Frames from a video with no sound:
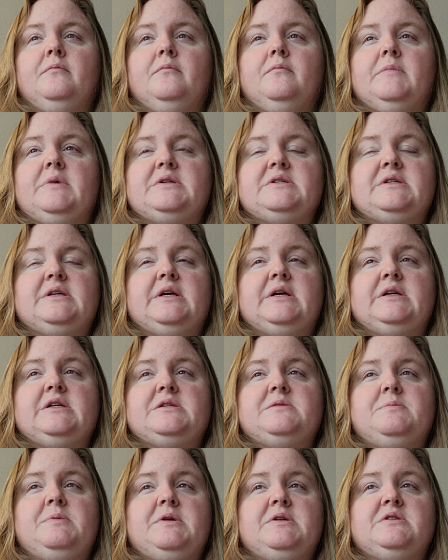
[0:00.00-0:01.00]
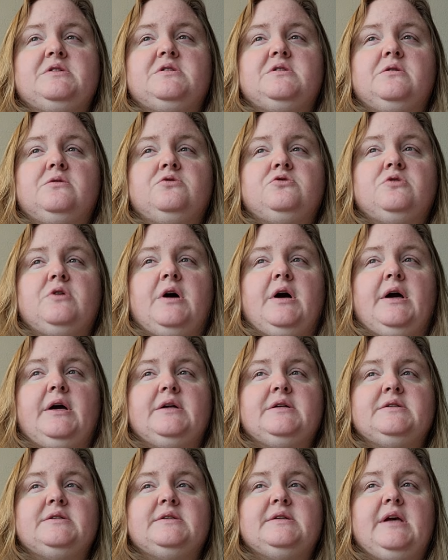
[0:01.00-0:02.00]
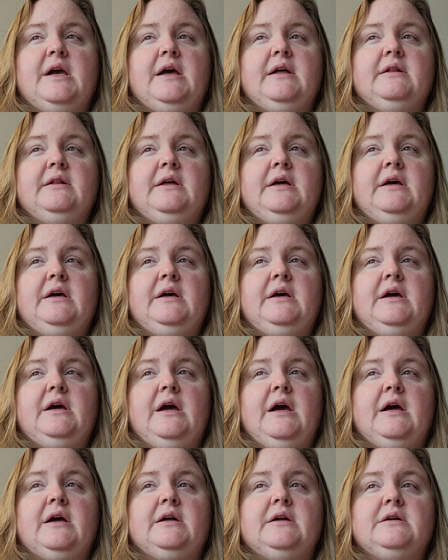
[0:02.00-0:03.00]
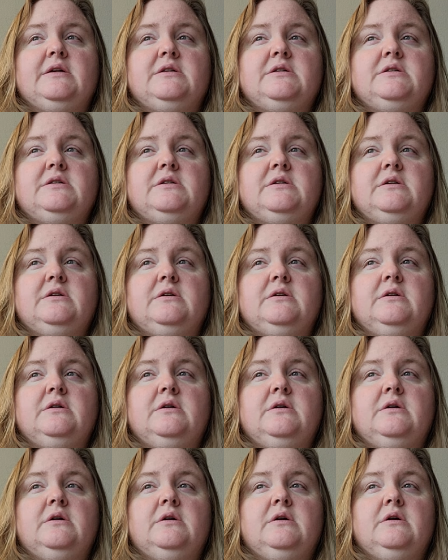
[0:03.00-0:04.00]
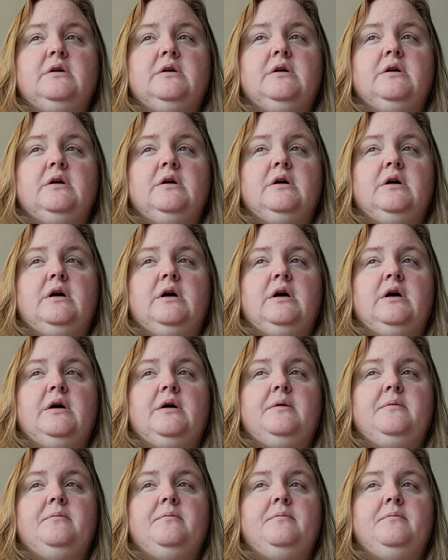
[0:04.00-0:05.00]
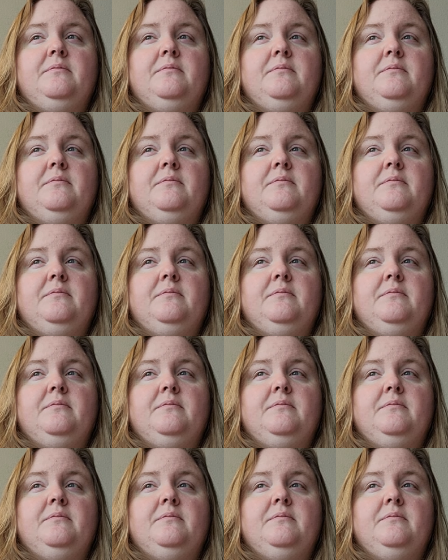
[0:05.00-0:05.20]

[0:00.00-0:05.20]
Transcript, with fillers: my skin has been so dry and scaly and um,